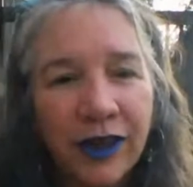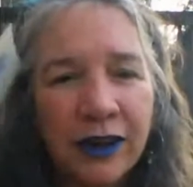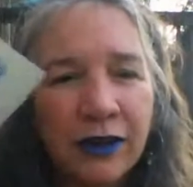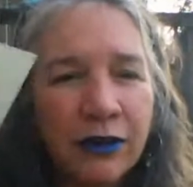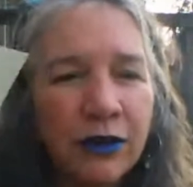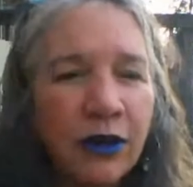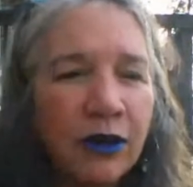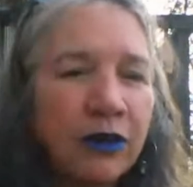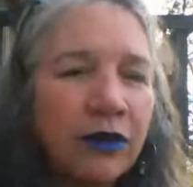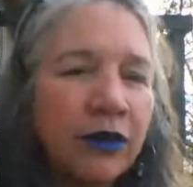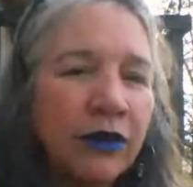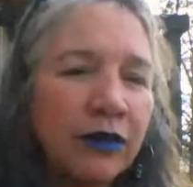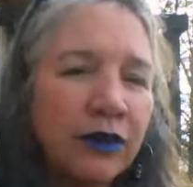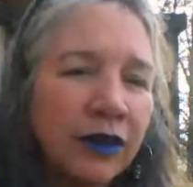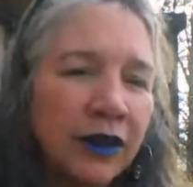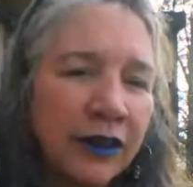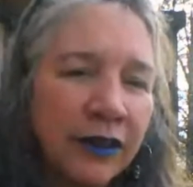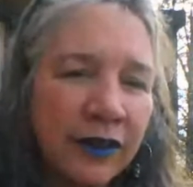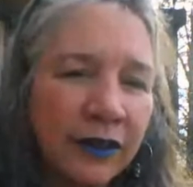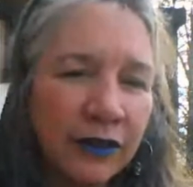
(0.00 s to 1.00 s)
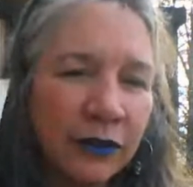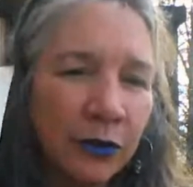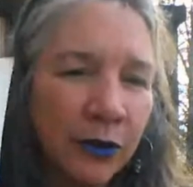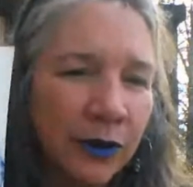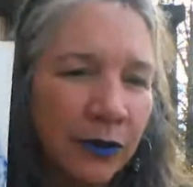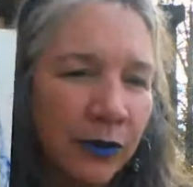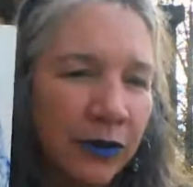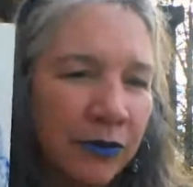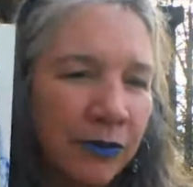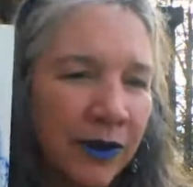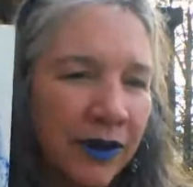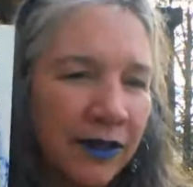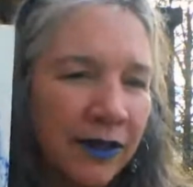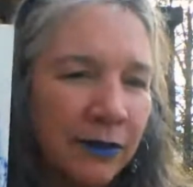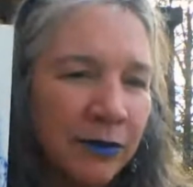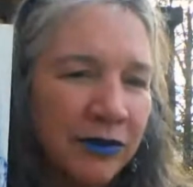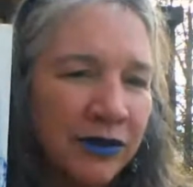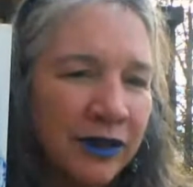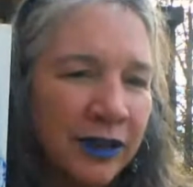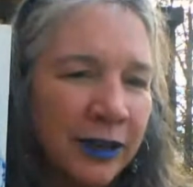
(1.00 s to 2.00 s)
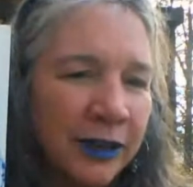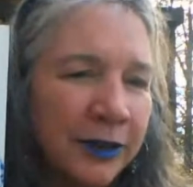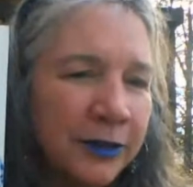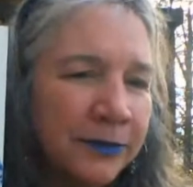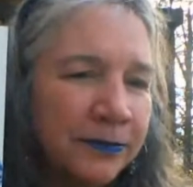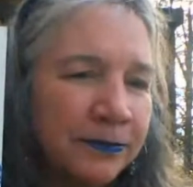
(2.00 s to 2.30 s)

I don't know though. Look at this one with my lipstick.